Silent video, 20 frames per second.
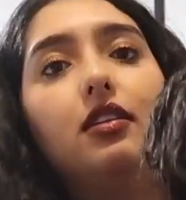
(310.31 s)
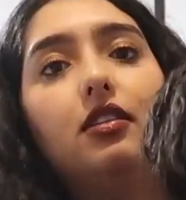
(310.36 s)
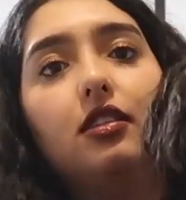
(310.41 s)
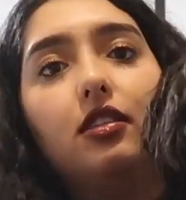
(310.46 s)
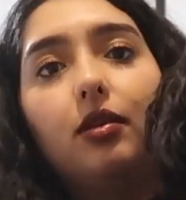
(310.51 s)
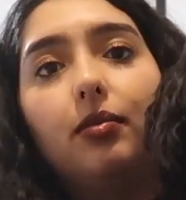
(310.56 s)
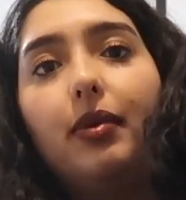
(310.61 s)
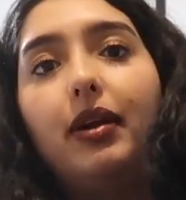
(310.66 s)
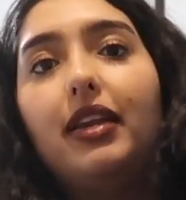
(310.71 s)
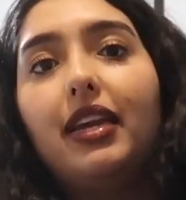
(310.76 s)

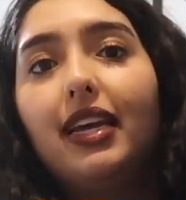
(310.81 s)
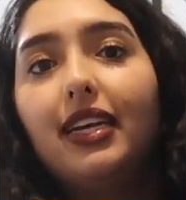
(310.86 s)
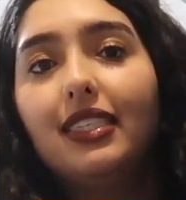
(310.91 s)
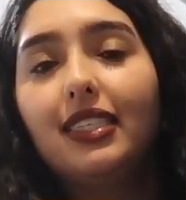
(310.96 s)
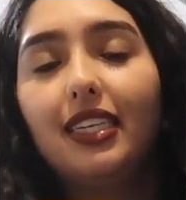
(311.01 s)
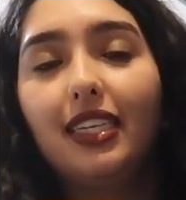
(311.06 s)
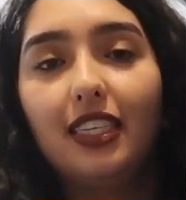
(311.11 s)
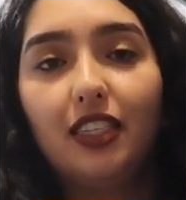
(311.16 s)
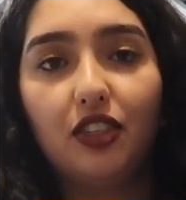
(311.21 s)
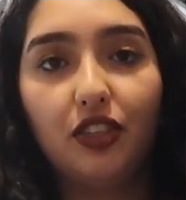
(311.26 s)
So my next
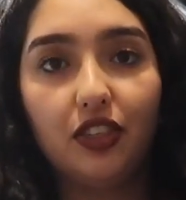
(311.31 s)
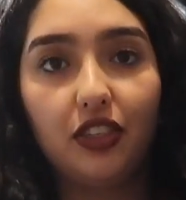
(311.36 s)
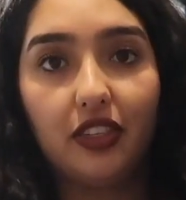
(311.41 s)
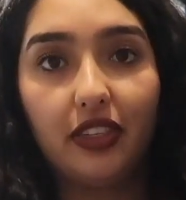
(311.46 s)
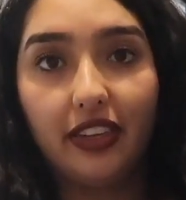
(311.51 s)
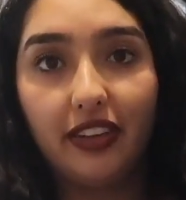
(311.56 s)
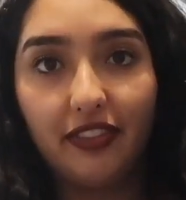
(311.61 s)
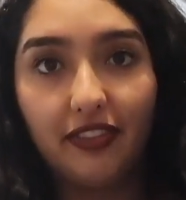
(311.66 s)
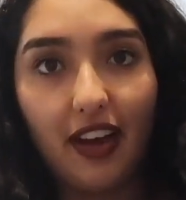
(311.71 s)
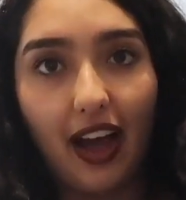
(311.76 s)

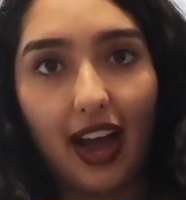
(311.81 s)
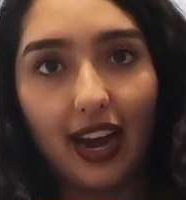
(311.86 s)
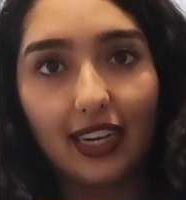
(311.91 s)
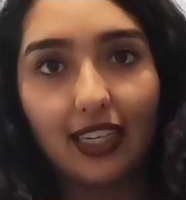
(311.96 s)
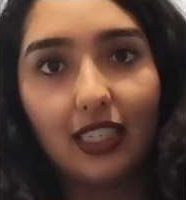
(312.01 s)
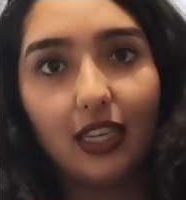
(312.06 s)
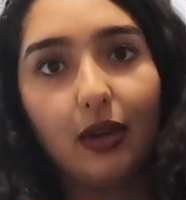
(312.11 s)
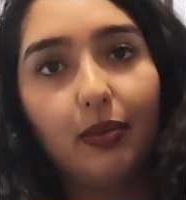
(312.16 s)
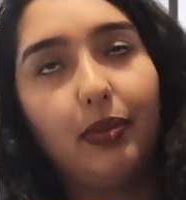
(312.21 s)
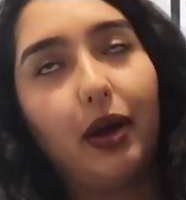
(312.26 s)
interesting
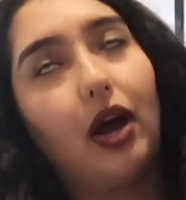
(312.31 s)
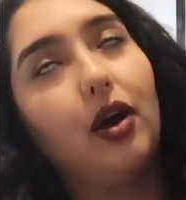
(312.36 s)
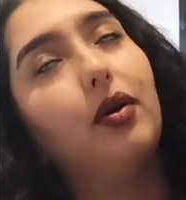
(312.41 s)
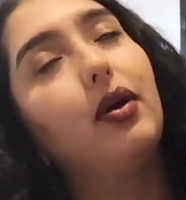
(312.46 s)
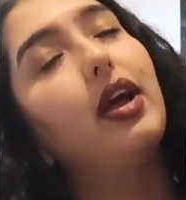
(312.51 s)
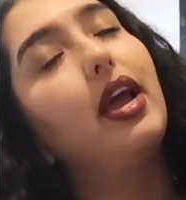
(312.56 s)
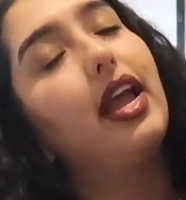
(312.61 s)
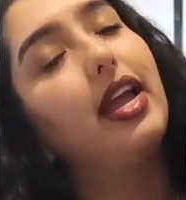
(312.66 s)
fact about